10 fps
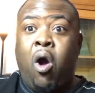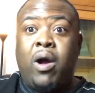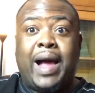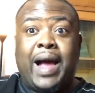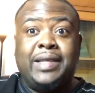
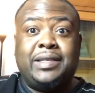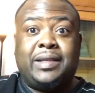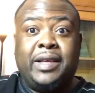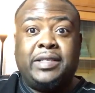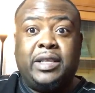all kinds of
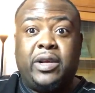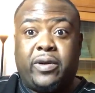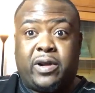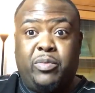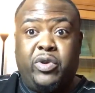things in
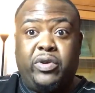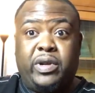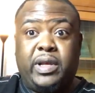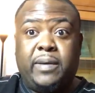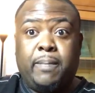their
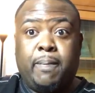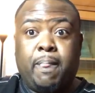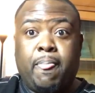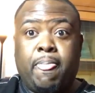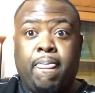community.
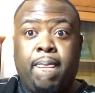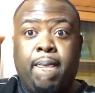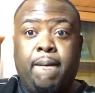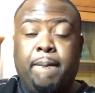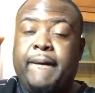
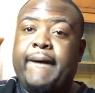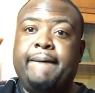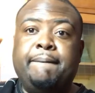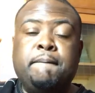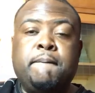
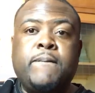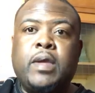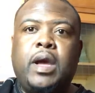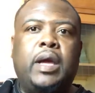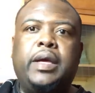But
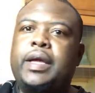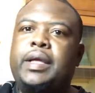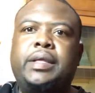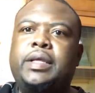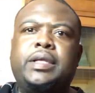
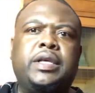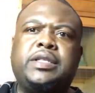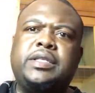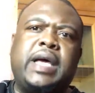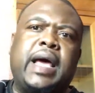this
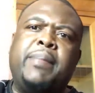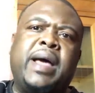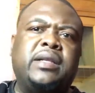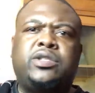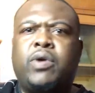is not. I'm
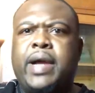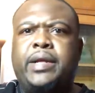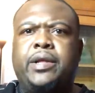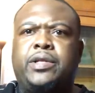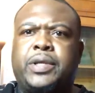not trying to
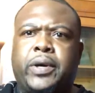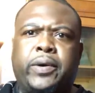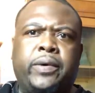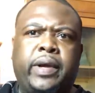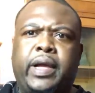
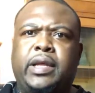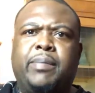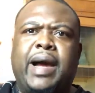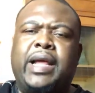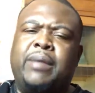deter
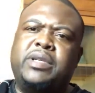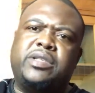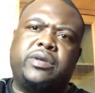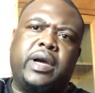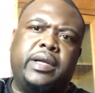anybody. I'm
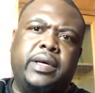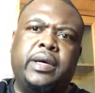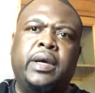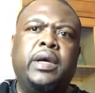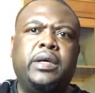just trying to,
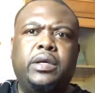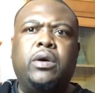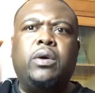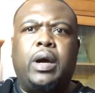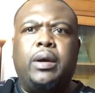
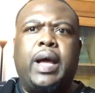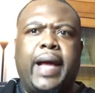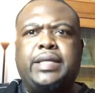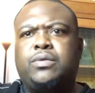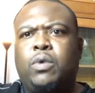
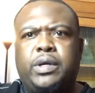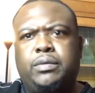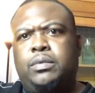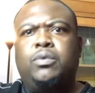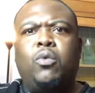I just want to.
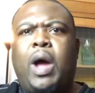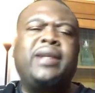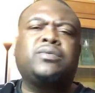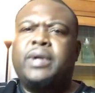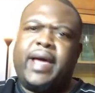I
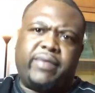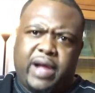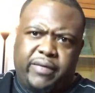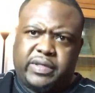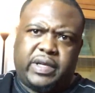just want to have a
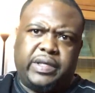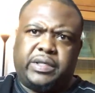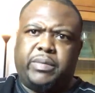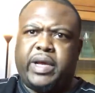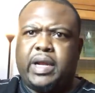
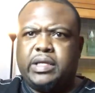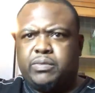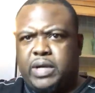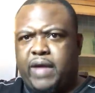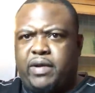conversation, man. I just
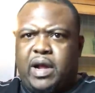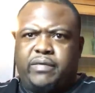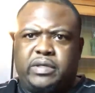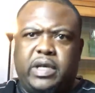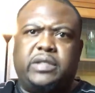want to have a
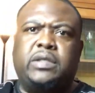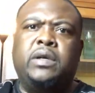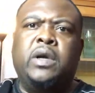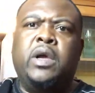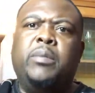conversation
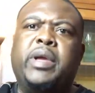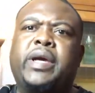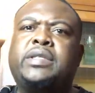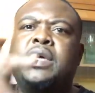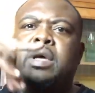
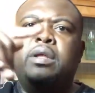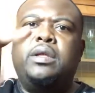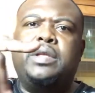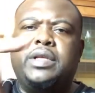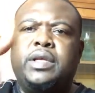because
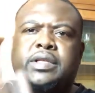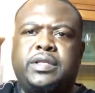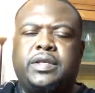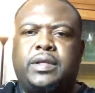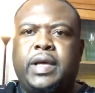this
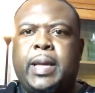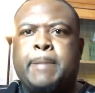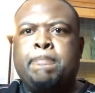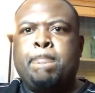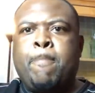is a thing.